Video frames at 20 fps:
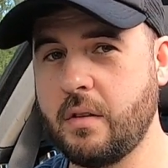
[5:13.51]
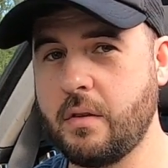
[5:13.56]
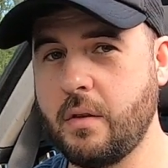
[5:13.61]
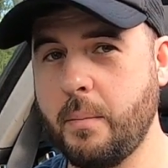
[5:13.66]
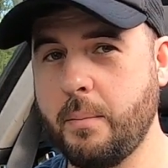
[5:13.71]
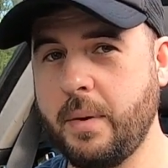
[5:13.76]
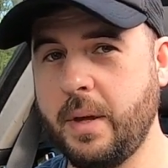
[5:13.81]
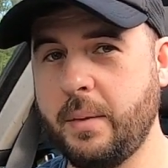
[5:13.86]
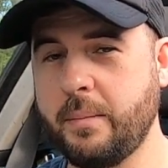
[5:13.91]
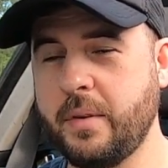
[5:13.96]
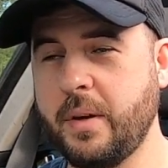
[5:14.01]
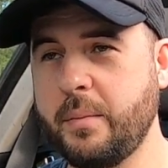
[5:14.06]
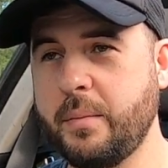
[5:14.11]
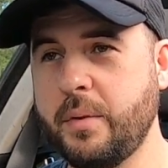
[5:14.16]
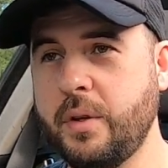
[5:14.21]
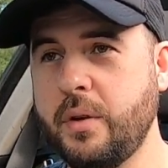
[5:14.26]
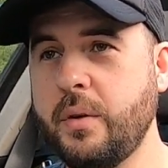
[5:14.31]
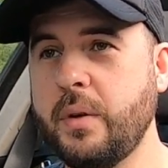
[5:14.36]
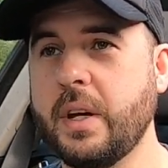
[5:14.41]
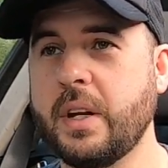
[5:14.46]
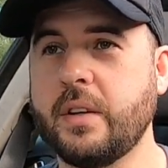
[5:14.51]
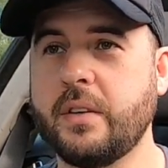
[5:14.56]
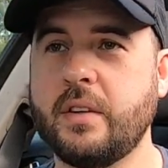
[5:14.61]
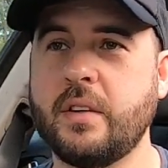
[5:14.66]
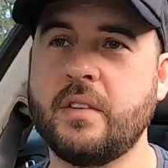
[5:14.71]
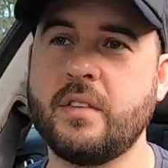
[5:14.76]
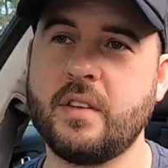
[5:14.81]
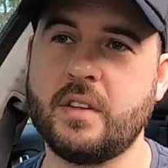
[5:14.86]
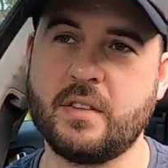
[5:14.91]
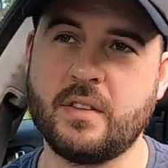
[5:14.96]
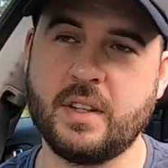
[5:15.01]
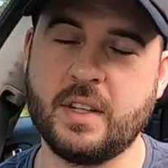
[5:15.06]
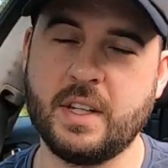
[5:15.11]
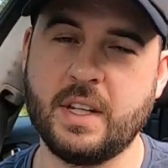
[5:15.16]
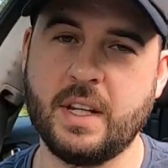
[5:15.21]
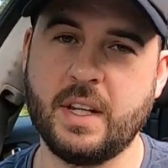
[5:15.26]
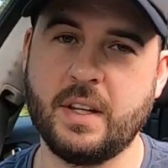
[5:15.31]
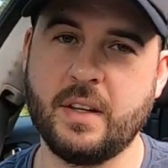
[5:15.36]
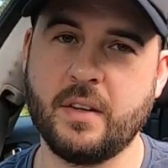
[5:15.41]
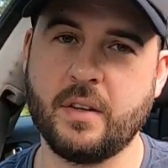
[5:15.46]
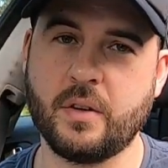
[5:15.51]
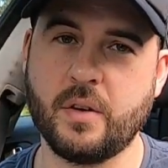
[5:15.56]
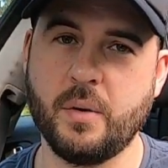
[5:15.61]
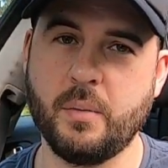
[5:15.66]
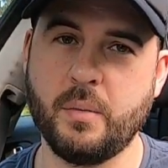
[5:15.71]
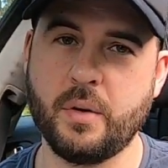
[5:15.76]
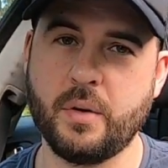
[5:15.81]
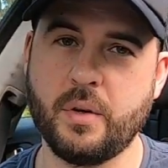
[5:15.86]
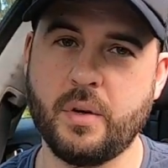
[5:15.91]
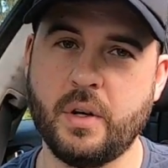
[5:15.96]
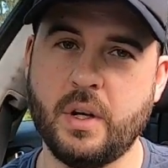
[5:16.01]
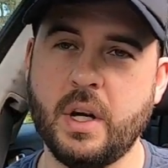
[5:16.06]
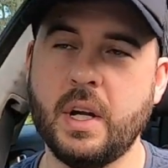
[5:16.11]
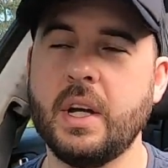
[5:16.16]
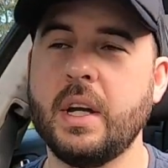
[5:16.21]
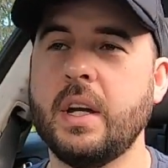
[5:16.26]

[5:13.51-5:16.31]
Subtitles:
the BMW and I did 60 in the Commodore.